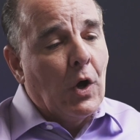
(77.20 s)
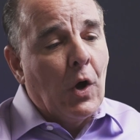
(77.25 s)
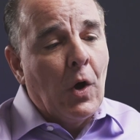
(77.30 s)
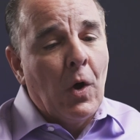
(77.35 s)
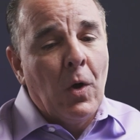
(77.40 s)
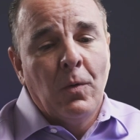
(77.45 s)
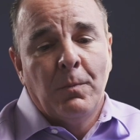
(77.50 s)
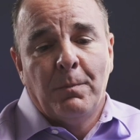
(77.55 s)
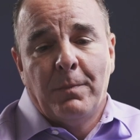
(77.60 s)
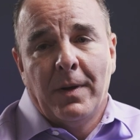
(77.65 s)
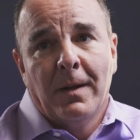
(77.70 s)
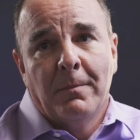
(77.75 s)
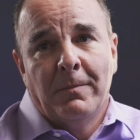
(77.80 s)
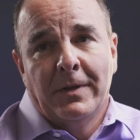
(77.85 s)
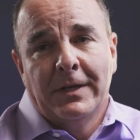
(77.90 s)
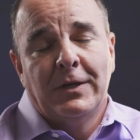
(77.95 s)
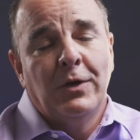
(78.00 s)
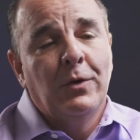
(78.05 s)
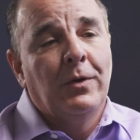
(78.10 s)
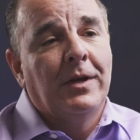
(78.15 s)
all
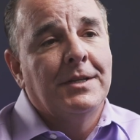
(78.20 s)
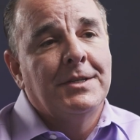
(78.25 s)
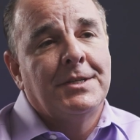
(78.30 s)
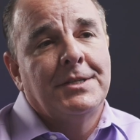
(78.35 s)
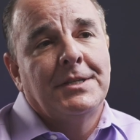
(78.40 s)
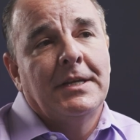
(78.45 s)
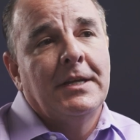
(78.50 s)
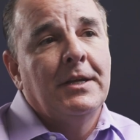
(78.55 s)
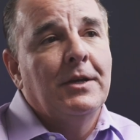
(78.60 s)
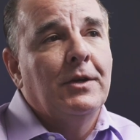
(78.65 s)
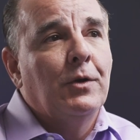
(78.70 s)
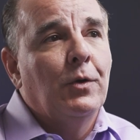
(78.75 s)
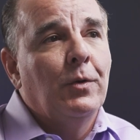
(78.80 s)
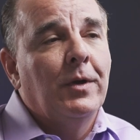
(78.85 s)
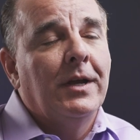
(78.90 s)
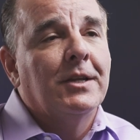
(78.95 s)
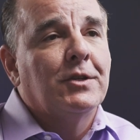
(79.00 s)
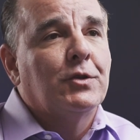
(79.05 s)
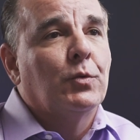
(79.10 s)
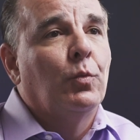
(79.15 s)
public. You can see
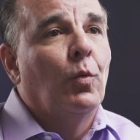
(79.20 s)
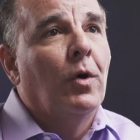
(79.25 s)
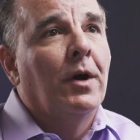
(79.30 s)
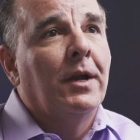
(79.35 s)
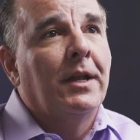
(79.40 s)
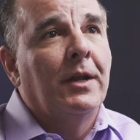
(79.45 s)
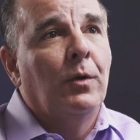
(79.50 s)
who gets what